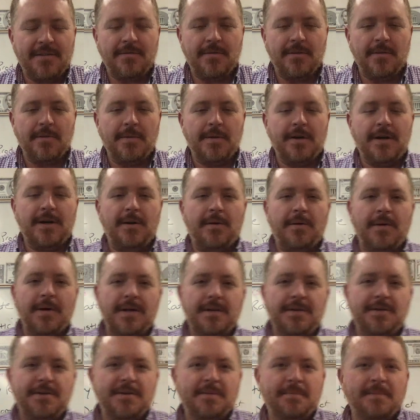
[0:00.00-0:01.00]
where we're
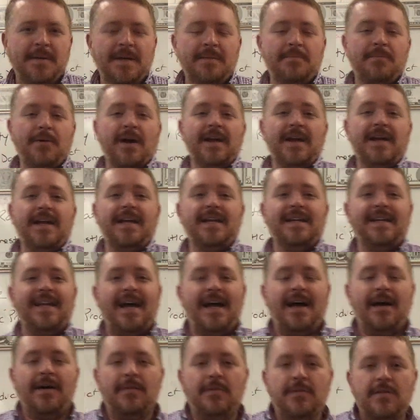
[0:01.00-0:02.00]
going to be breaking
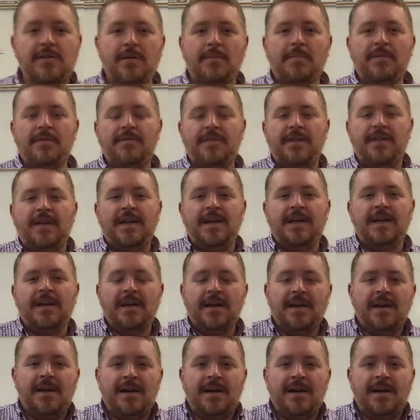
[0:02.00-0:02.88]
down some of the